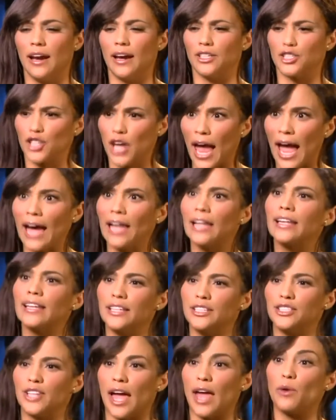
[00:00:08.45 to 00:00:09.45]
a
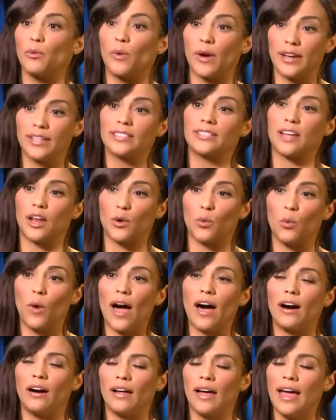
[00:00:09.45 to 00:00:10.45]
challenge, and when it's done
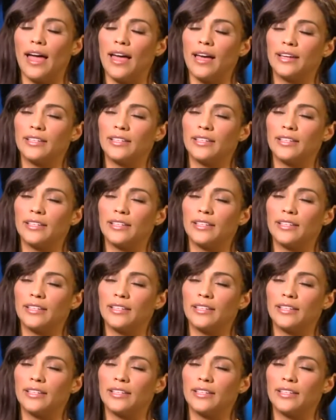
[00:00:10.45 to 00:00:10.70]
well,